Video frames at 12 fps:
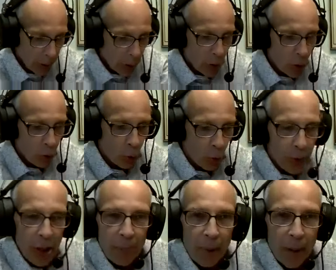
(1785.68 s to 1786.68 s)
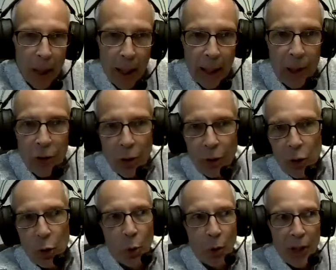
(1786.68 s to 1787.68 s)
The story behind
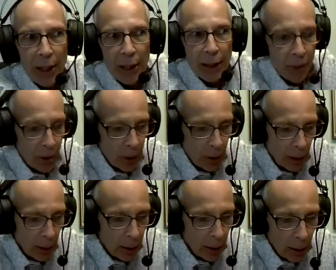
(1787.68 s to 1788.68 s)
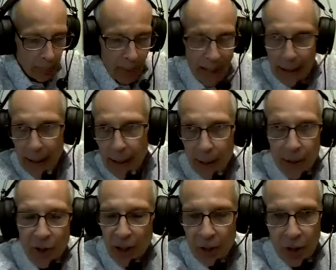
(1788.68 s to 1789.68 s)
sartorius, back in the
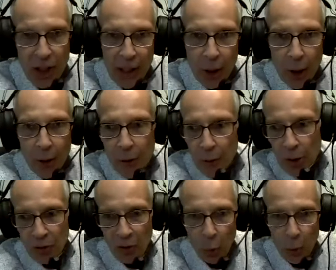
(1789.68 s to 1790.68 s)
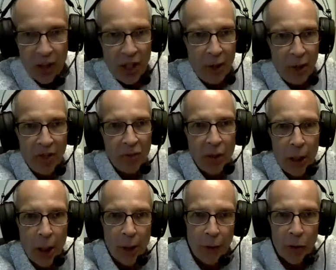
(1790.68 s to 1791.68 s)
1600s,
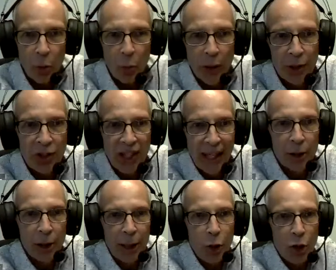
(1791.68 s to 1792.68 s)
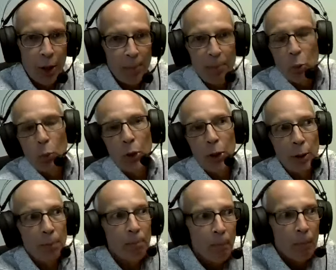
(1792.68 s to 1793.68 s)
1500s, when sailing ships
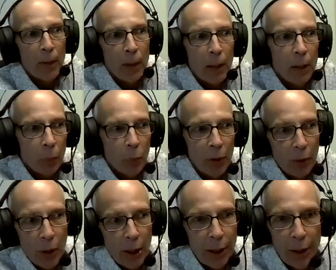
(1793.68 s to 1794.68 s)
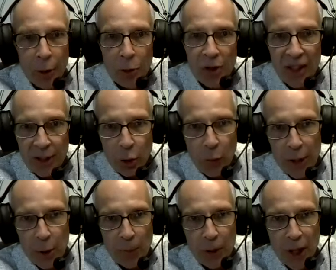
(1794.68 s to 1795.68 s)
were used as
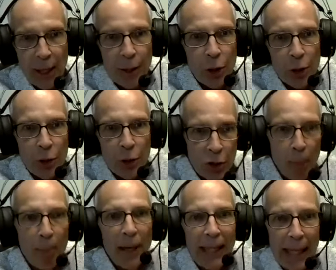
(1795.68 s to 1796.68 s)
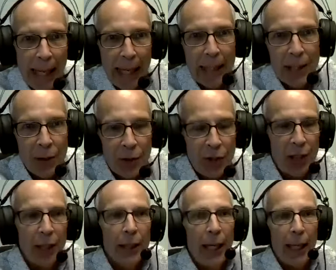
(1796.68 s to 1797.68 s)
transportation, somebody had to
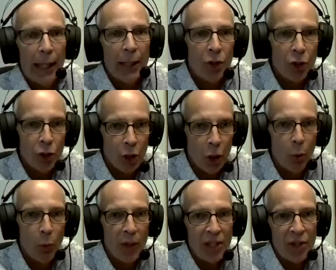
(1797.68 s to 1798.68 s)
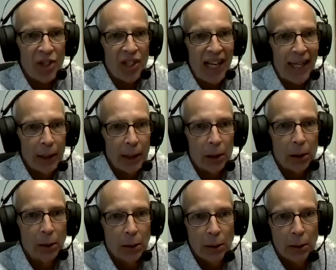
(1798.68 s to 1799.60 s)
sit and sew the sail.